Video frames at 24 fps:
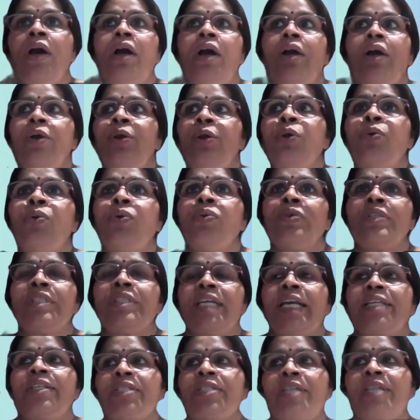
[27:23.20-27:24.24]
You
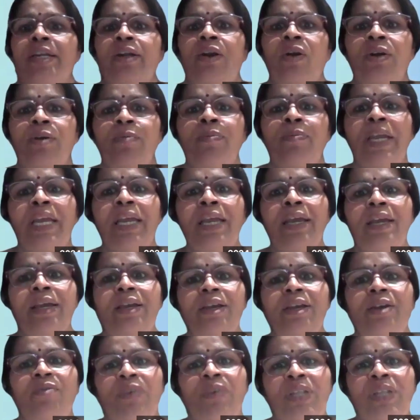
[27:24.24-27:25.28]
just cannot be
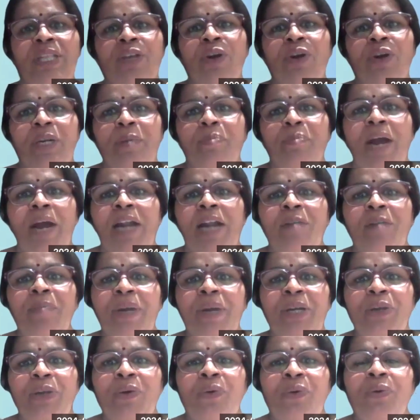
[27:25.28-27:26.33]
with your
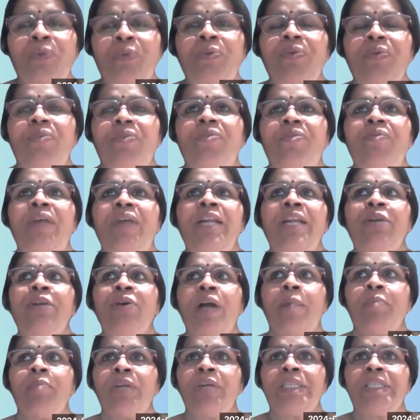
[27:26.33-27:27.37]
department. You when you
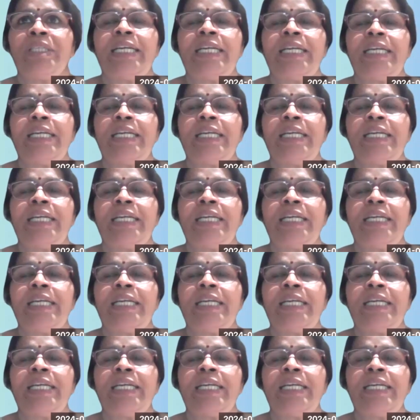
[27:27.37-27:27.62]
come to a senior